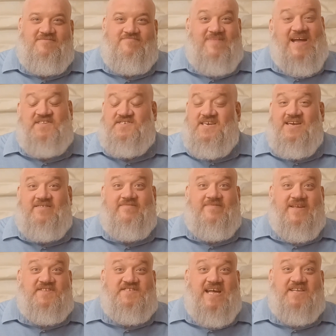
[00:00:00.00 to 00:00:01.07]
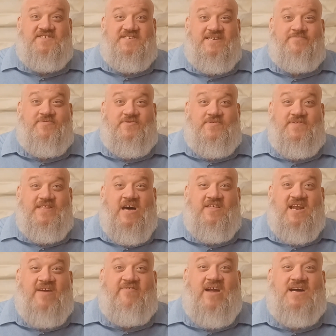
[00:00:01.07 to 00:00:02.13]
That's it. It's that simple. Now that
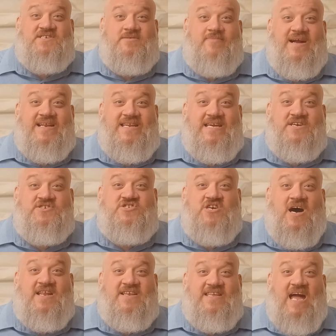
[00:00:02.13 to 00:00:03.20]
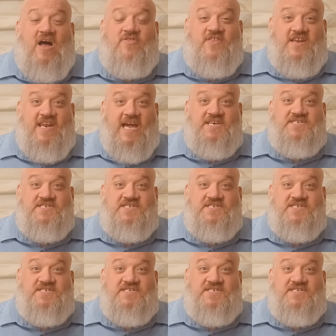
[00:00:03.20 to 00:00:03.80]
I've got some ideas jotted down, the next